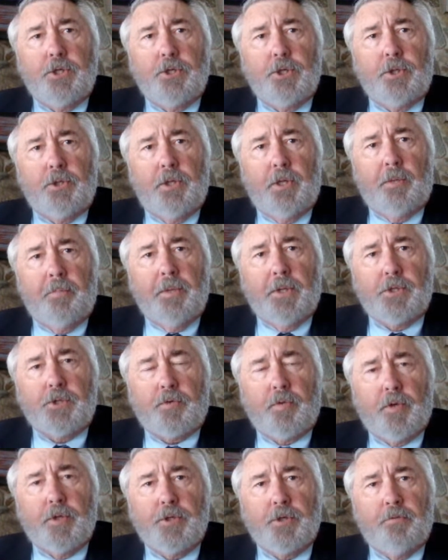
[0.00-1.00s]
Asia, the
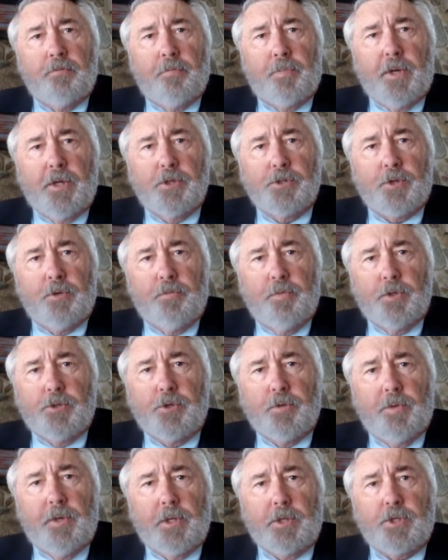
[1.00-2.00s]
administration of President
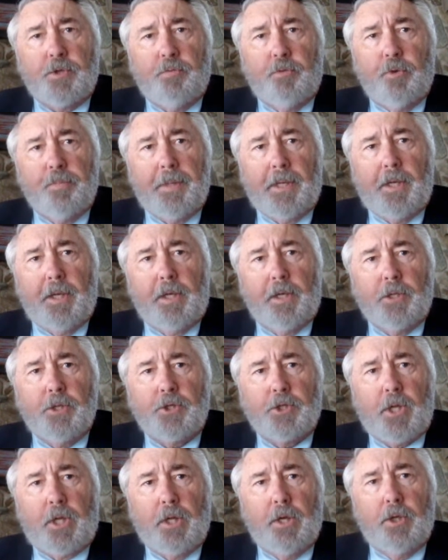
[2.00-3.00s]
Richard Nixon repeatedly
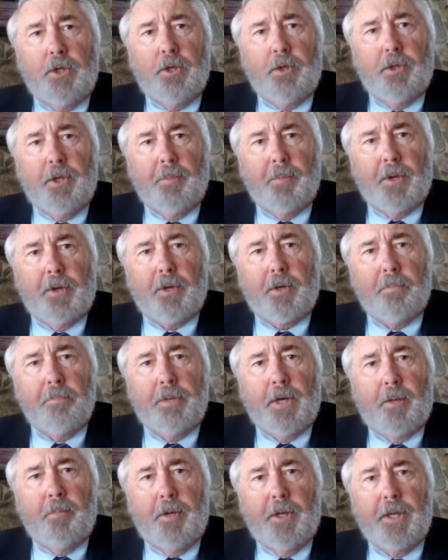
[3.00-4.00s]
stated to the American
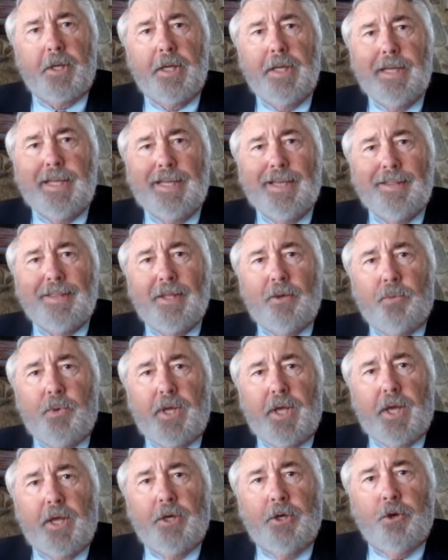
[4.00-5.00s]
public that
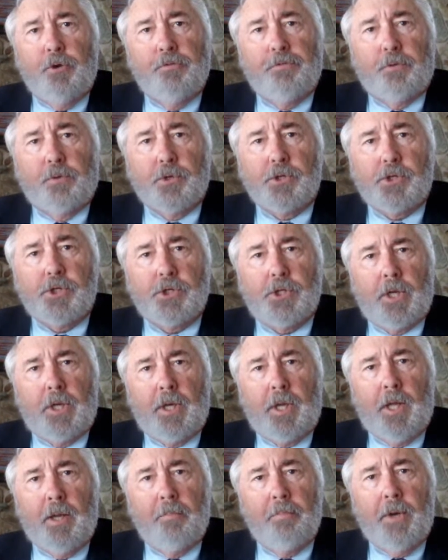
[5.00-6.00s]
we had no forces
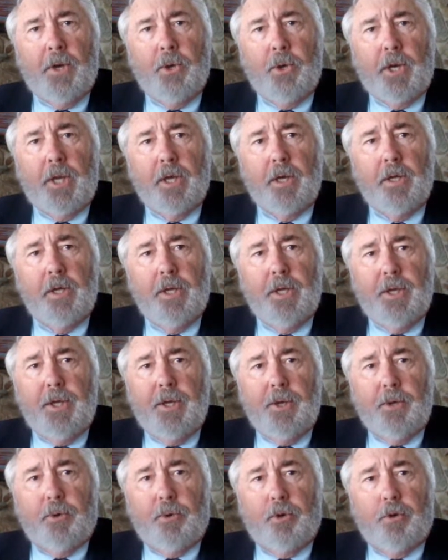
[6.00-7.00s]
in Cambodia,
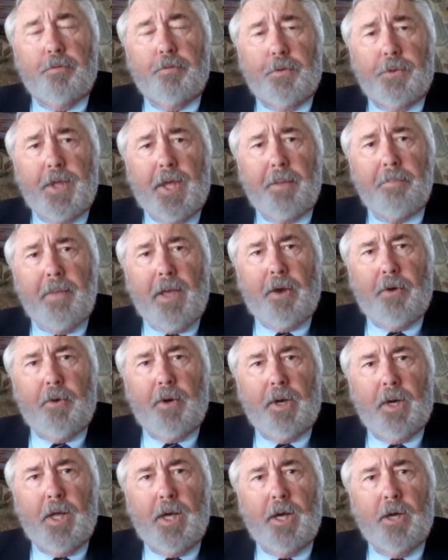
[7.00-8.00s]
or for that matter
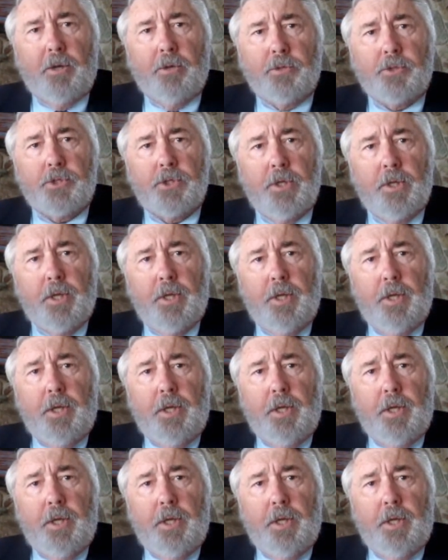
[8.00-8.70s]
in Laos.